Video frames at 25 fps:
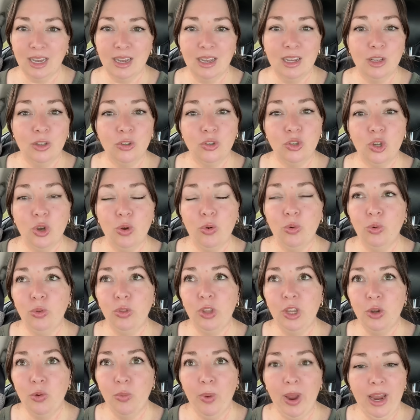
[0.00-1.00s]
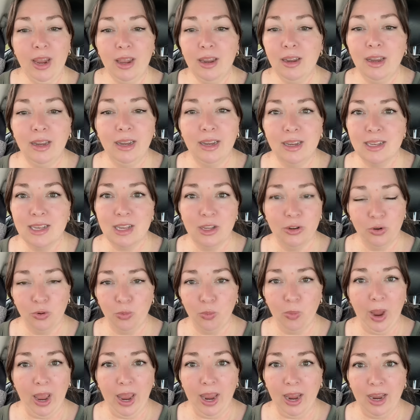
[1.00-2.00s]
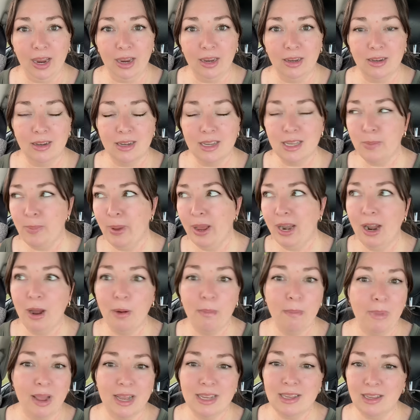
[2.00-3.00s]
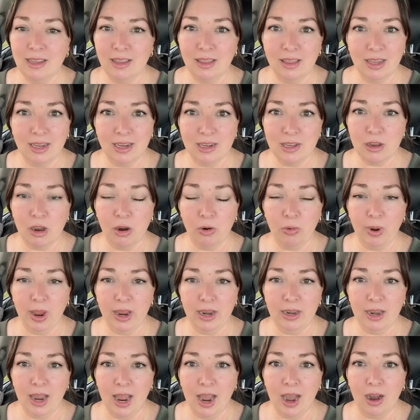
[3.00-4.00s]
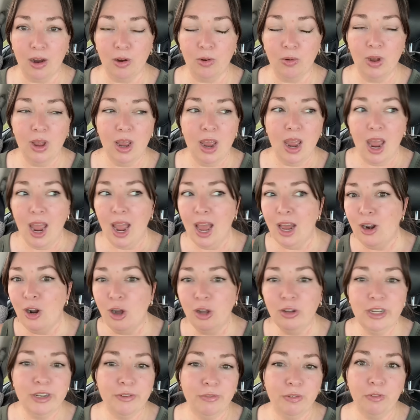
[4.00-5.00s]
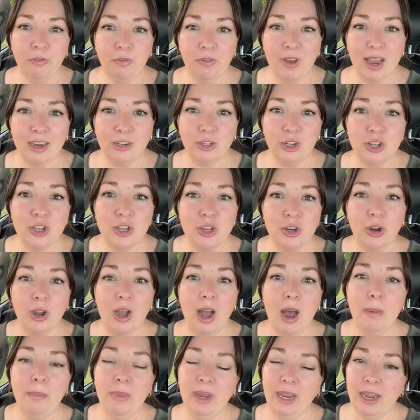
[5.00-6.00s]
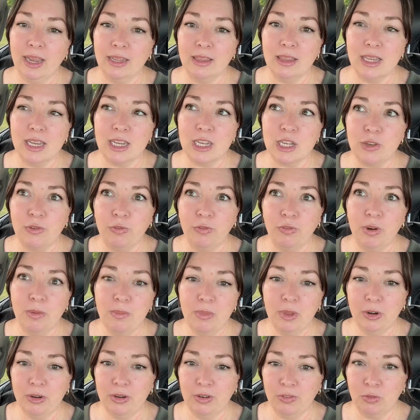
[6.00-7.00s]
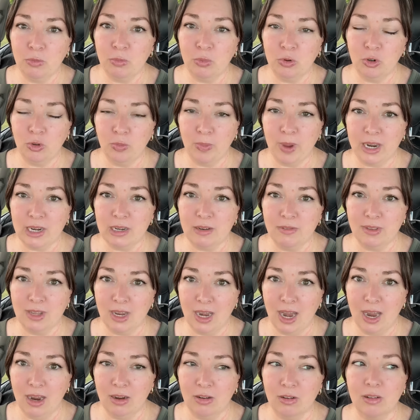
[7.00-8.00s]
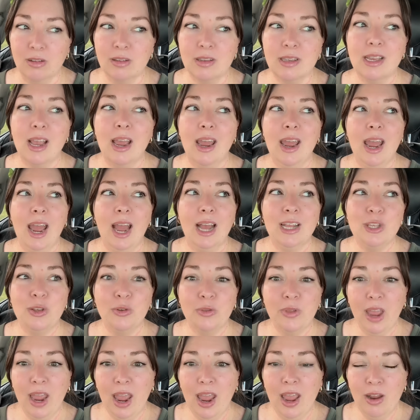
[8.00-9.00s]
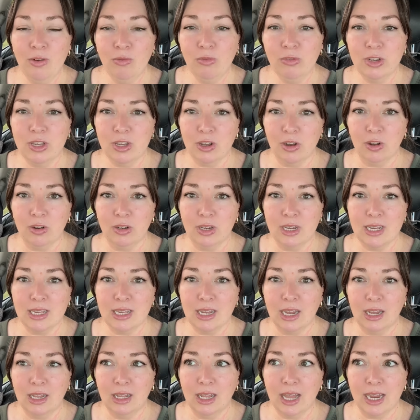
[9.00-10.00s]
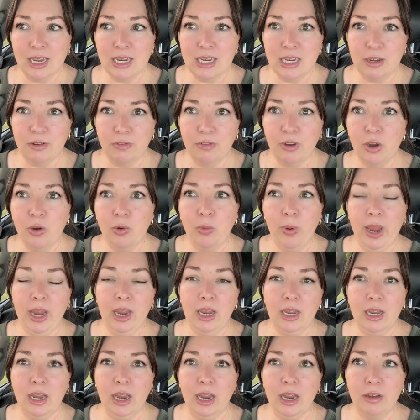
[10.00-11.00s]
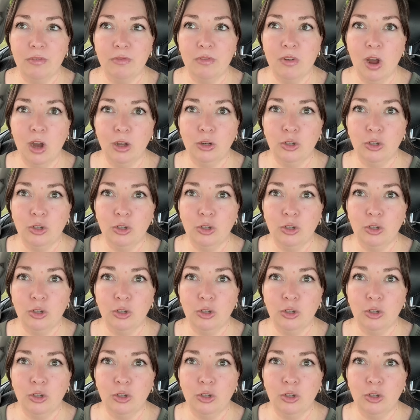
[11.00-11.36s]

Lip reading: So the awakening is underway, despite how messy things are right now. And all different factions are coming at this from their different perspectives and angles. And so the end result is a collective awakening of not